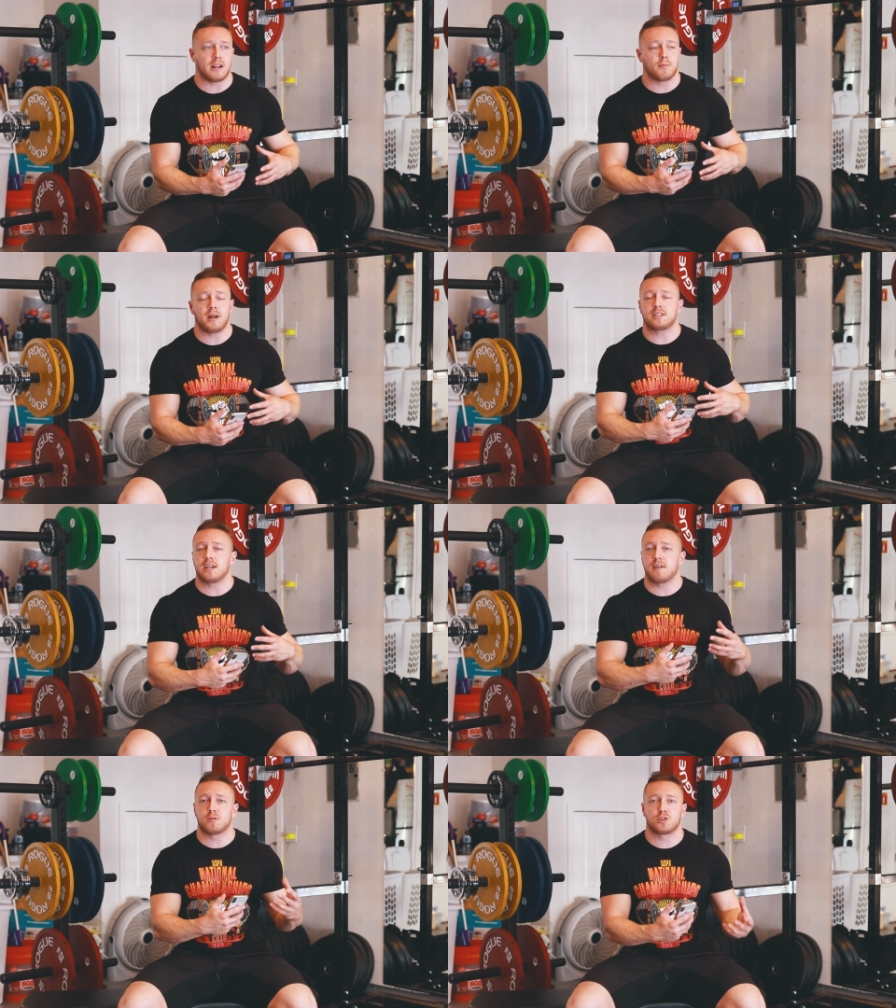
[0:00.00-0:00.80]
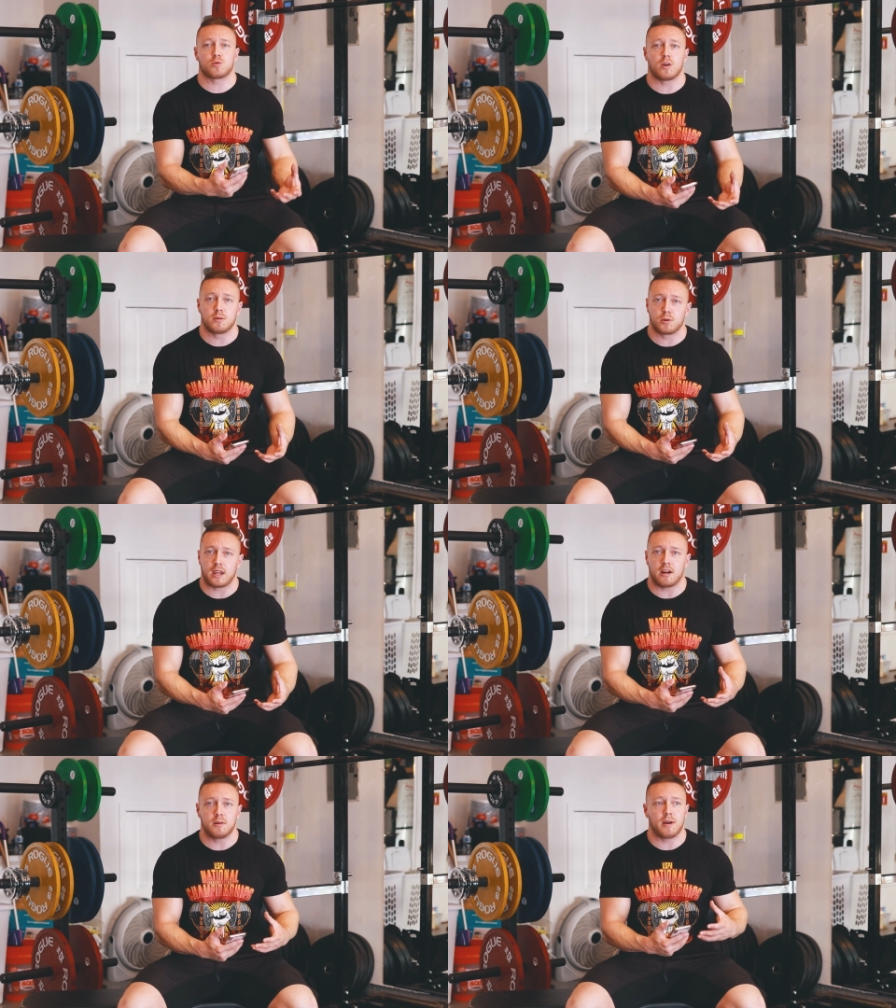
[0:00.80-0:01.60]
Now, I'm not saying everyone should run the
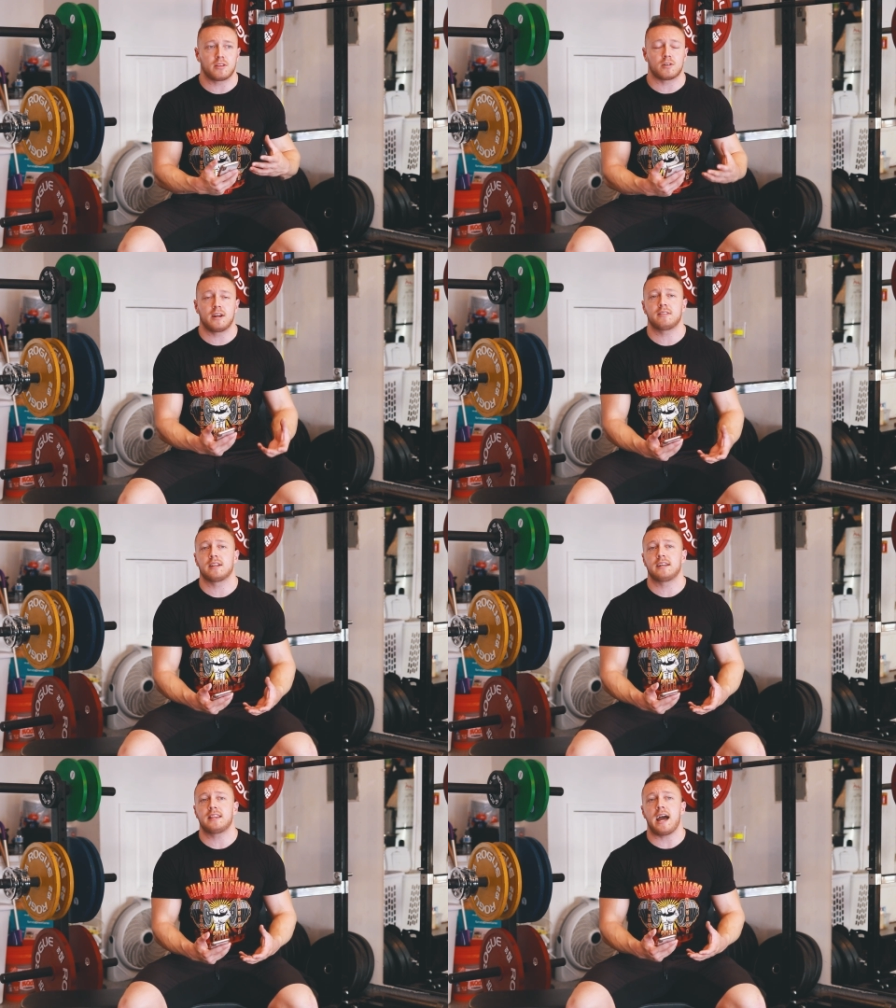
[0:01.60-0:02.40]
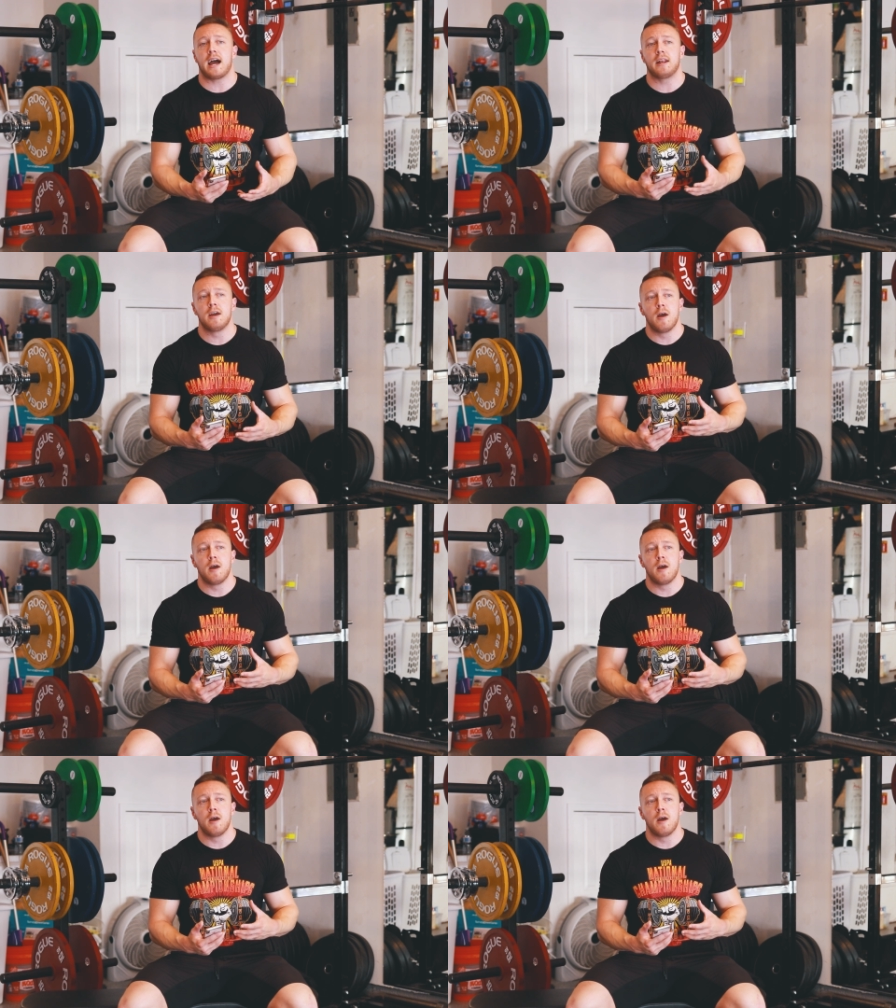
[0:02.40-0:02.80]
Bulgarian method or anything like that,